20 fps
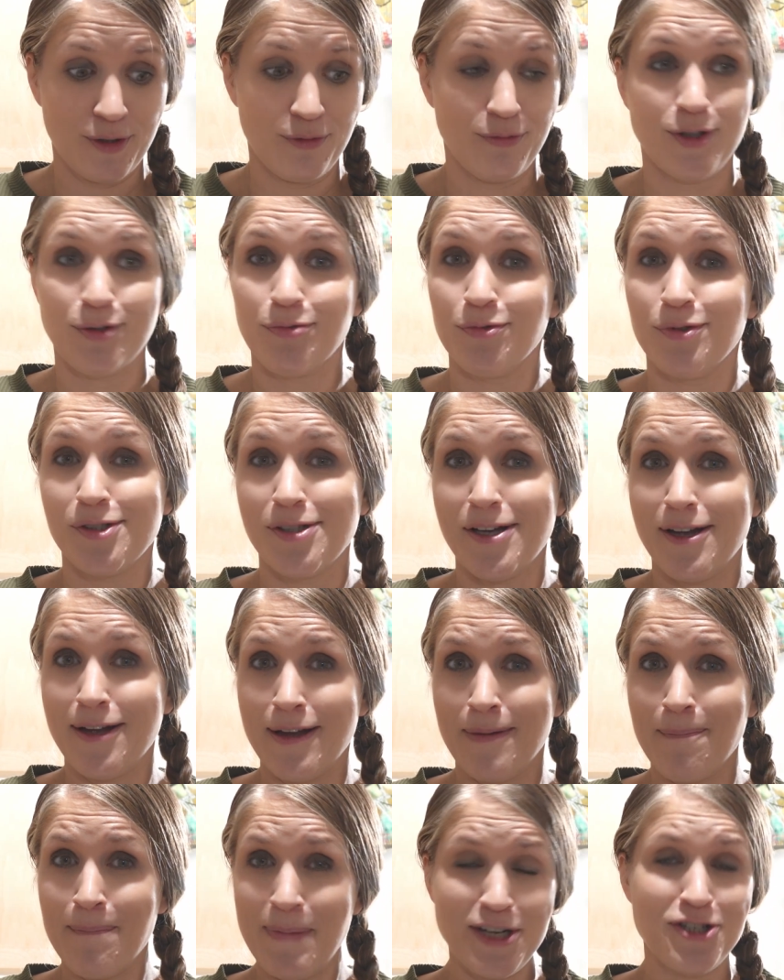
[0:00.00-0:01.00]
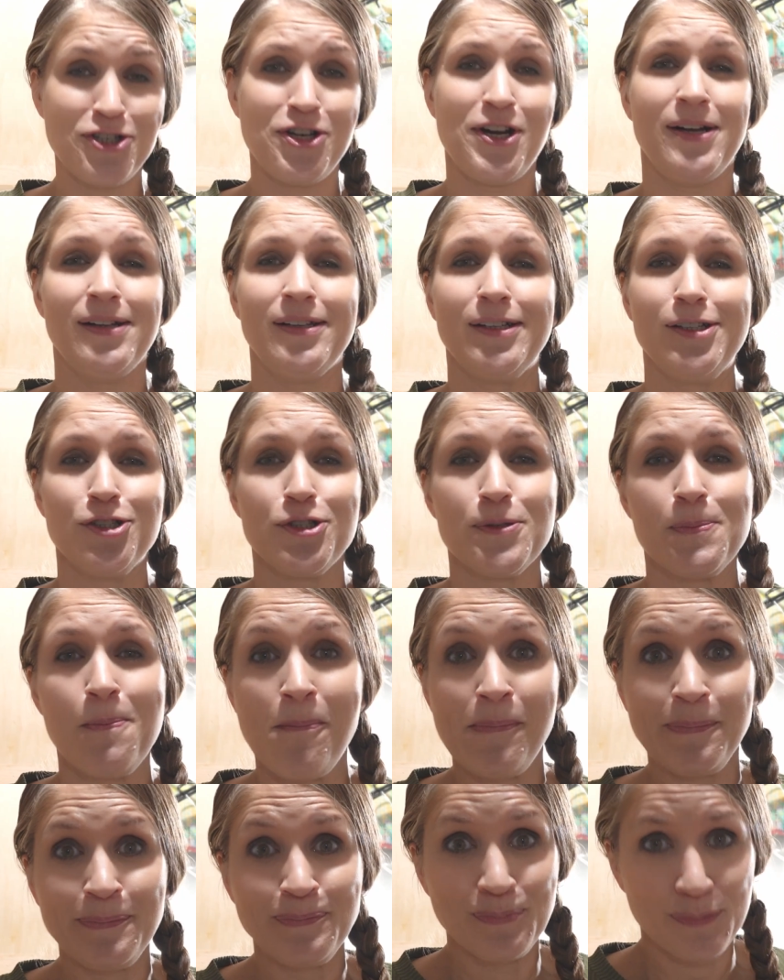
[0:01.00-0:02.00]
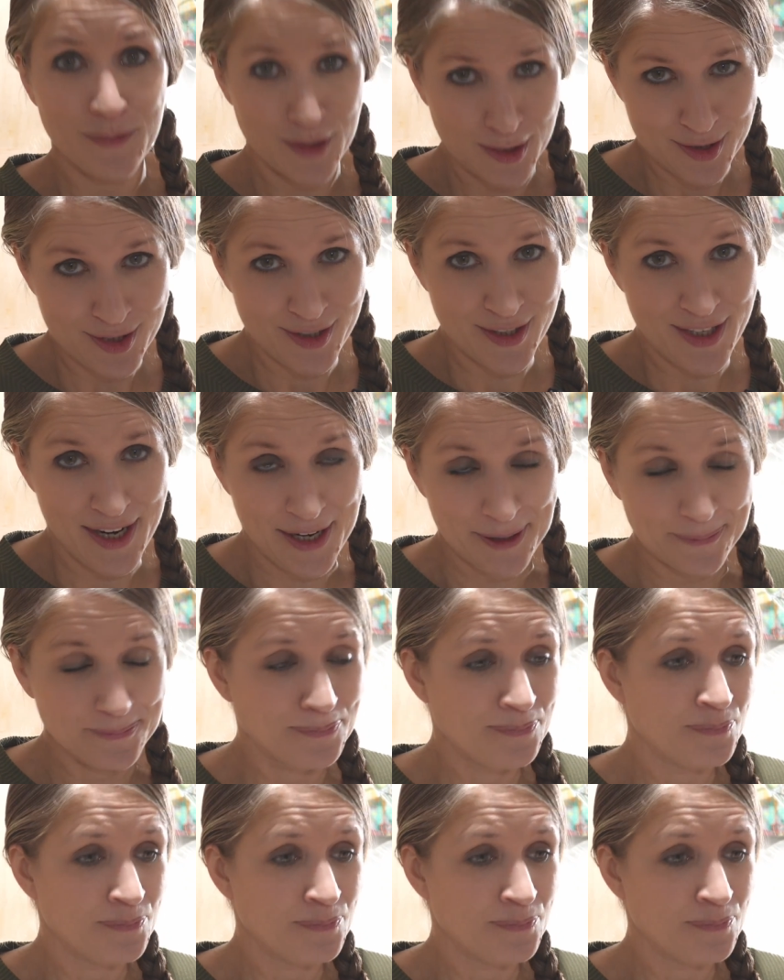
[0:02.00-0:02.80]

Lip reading: which was a big challenge today.